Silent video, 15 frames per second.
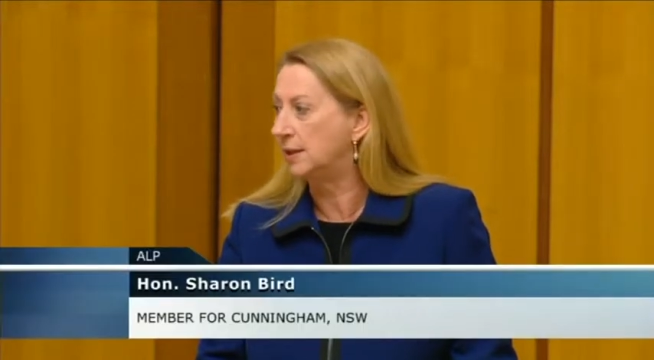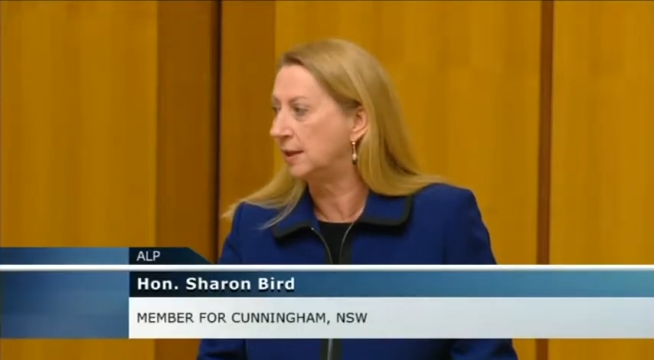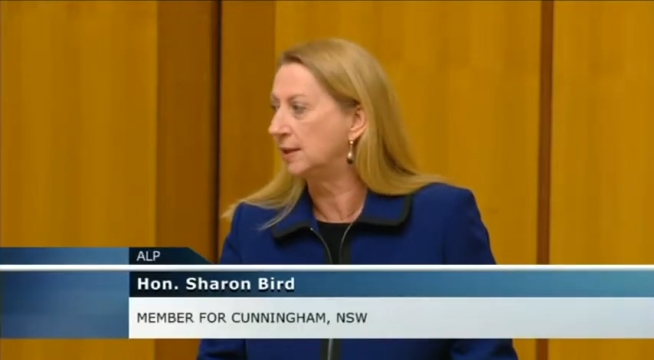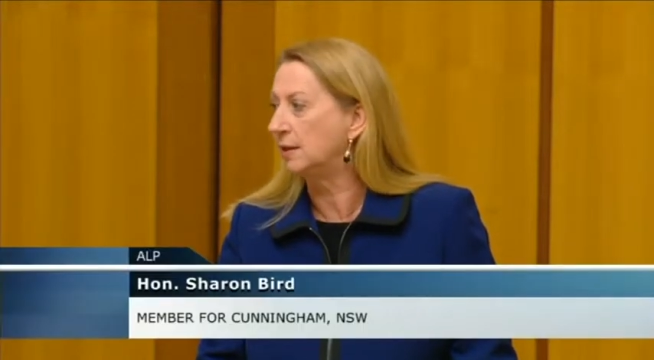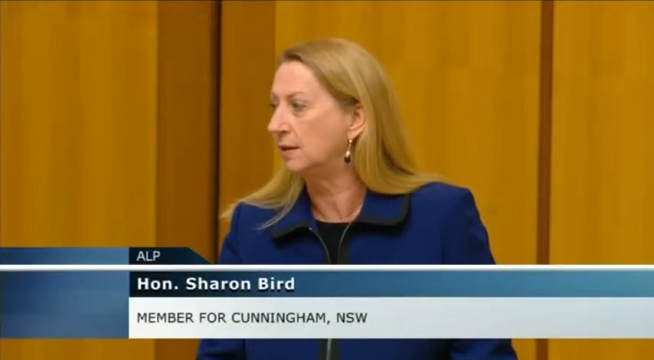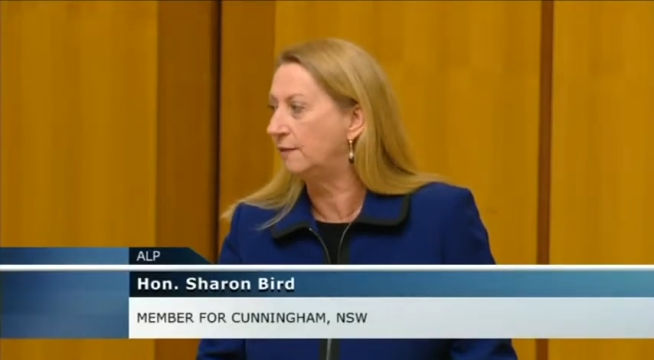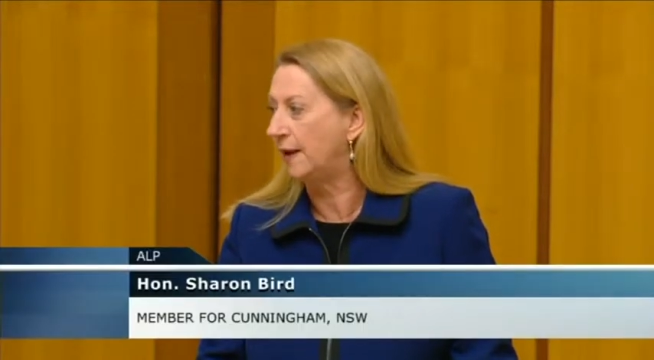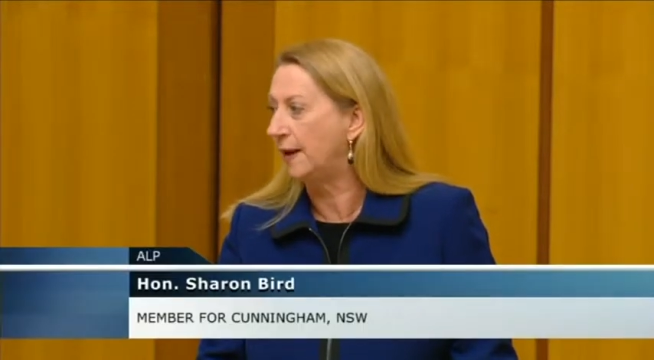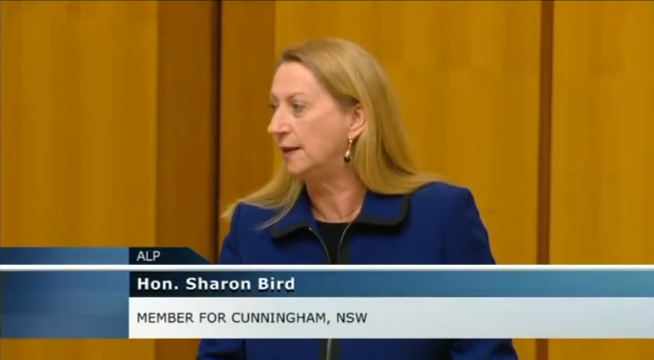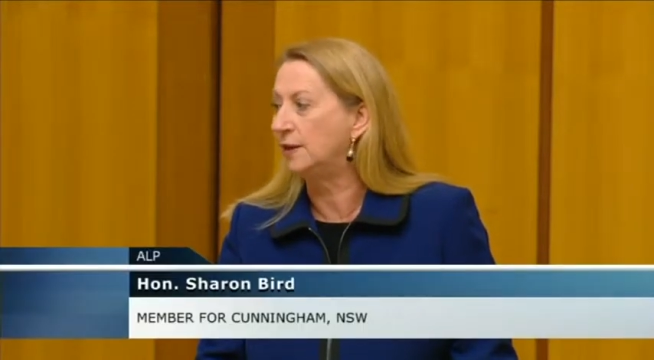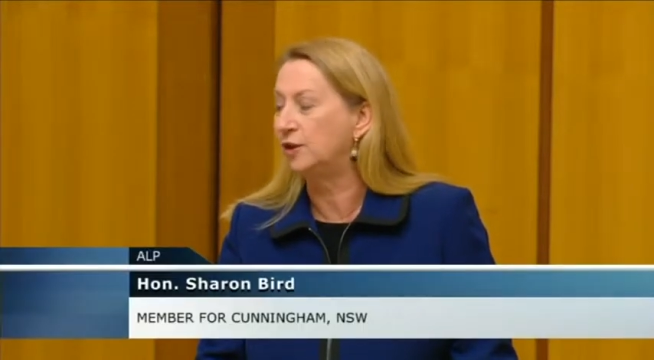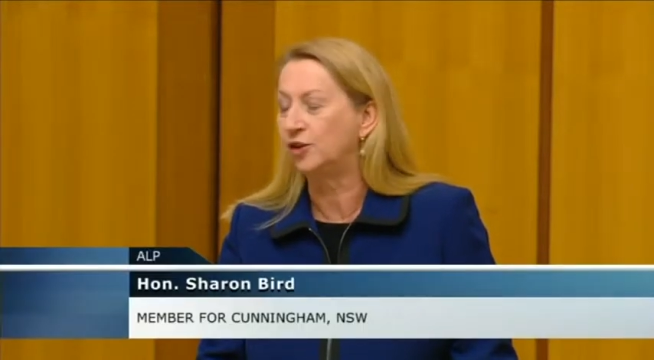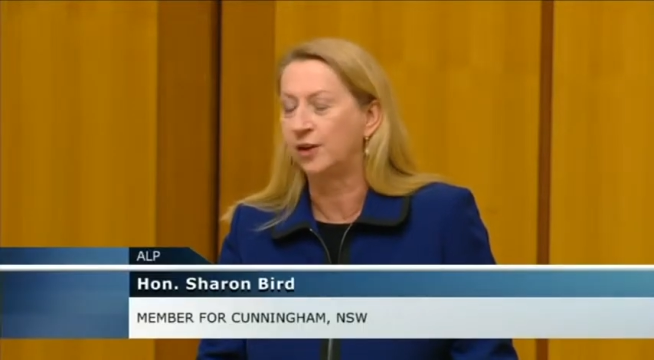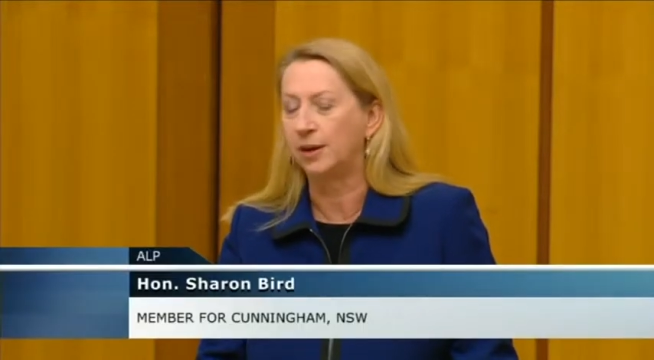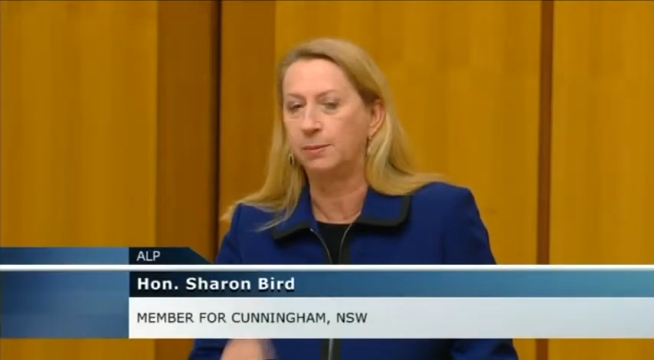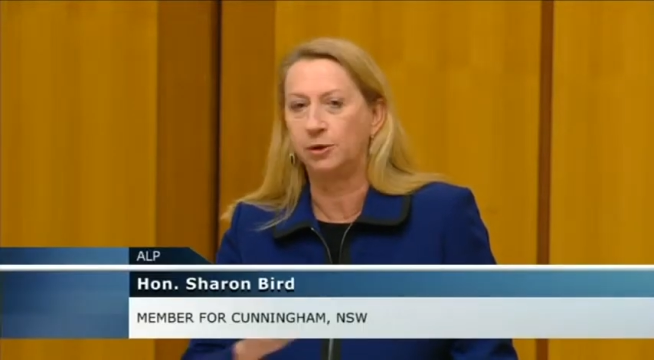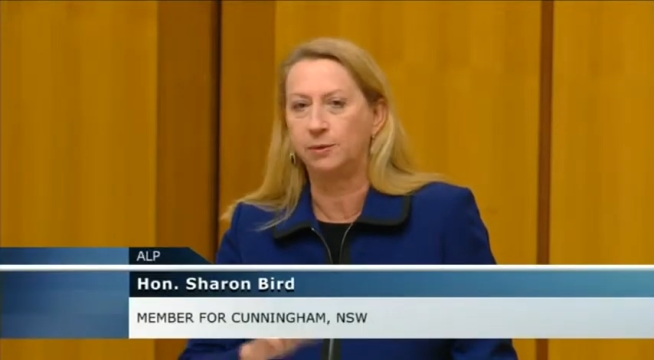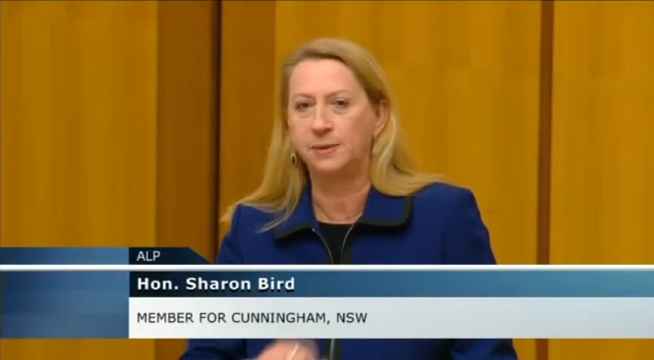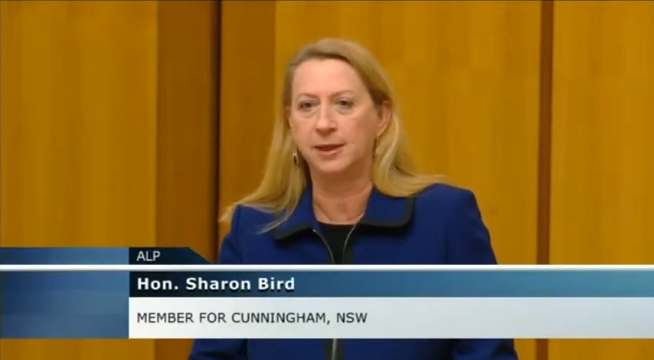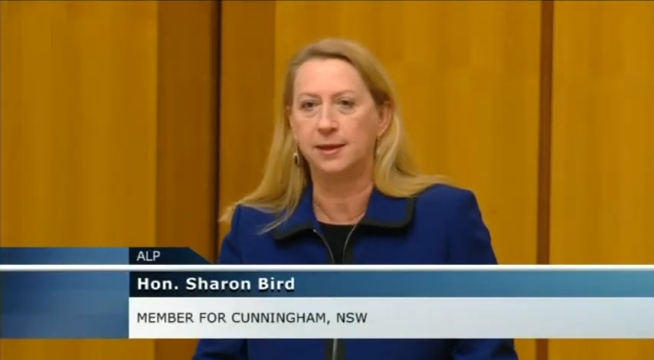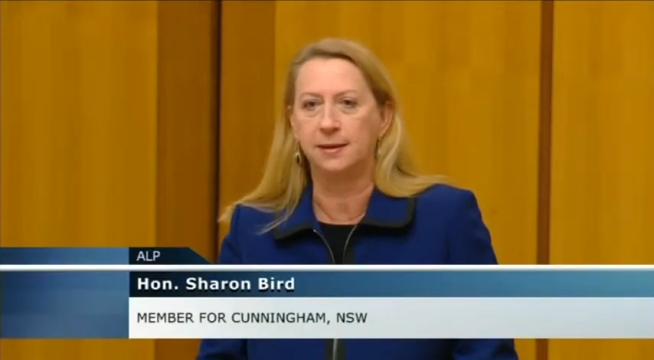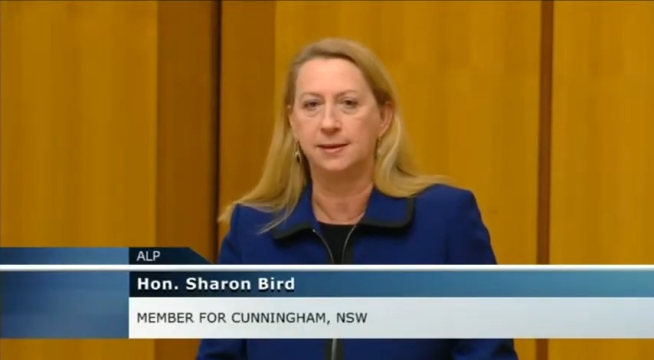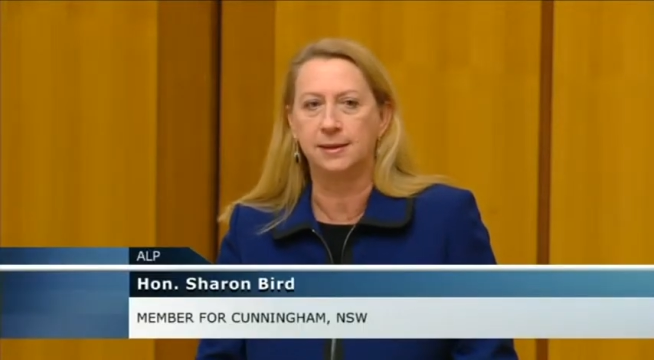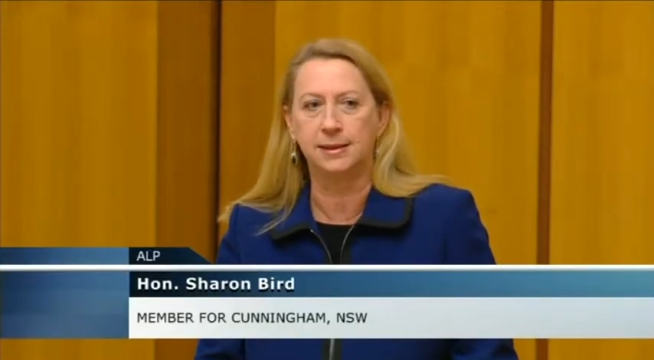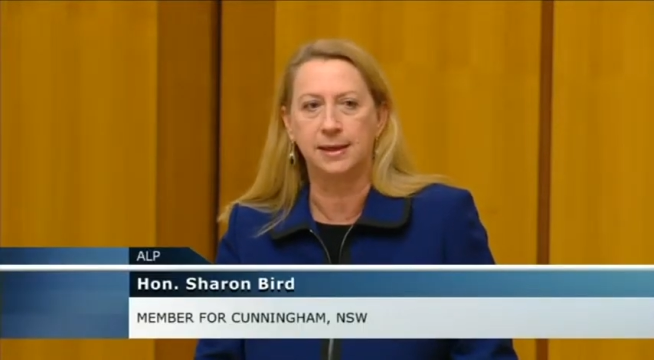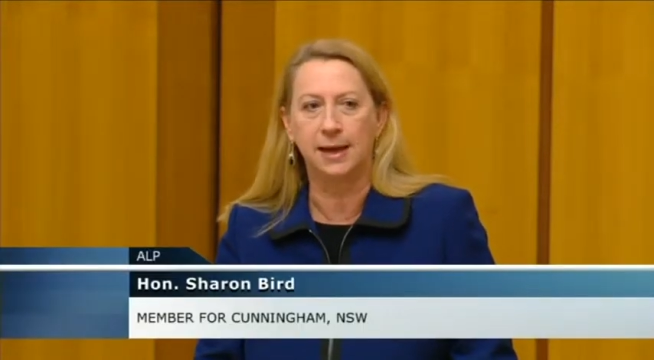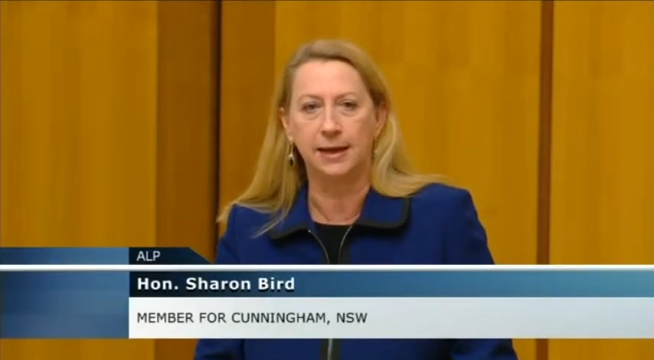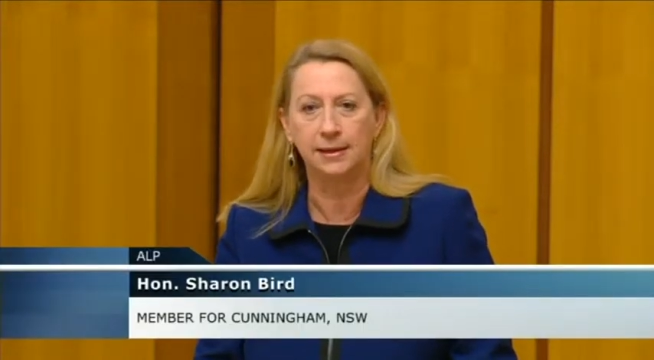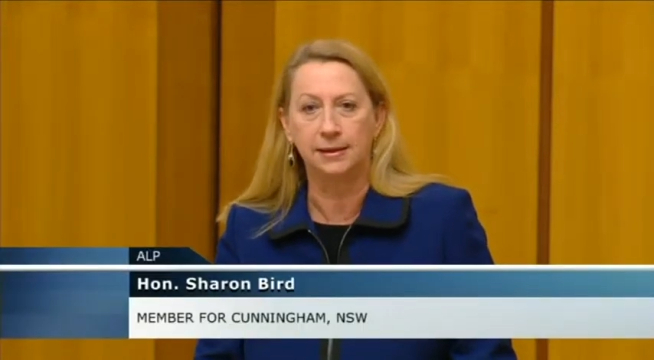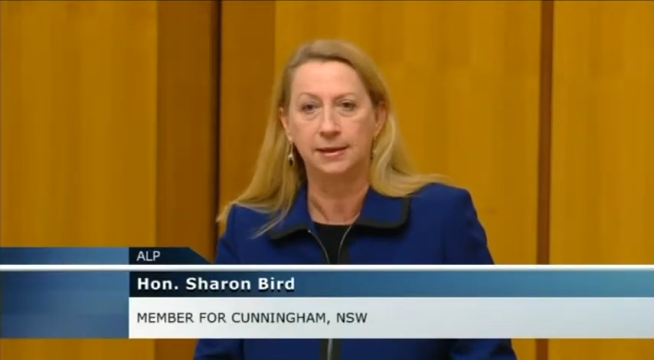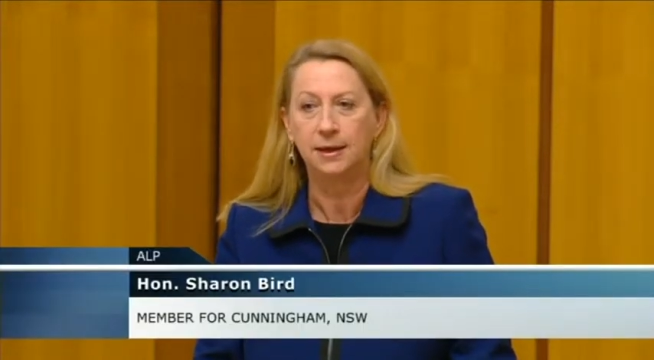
disadvantaged suburbs in the state,